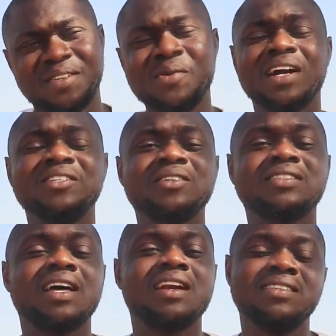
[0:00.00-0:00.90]
You can just
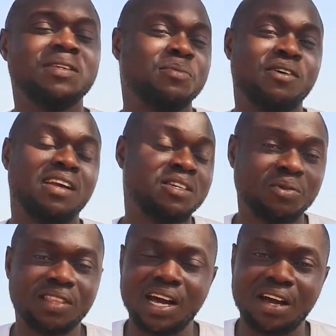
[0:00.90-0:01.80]
start raising broilers
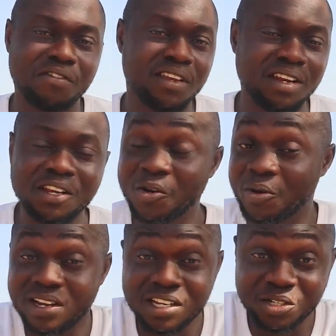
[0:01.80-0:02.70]
without having any
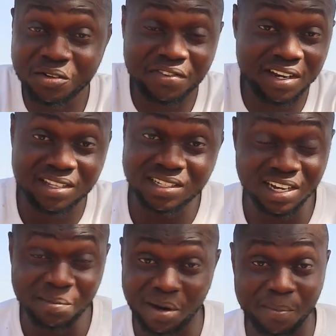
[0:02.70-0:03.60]
knowledge of anything
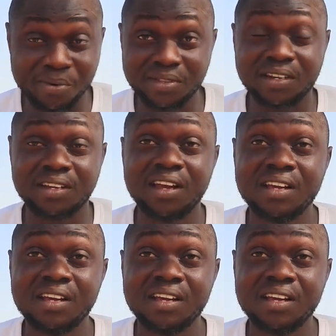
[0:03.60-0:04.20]
about poultry.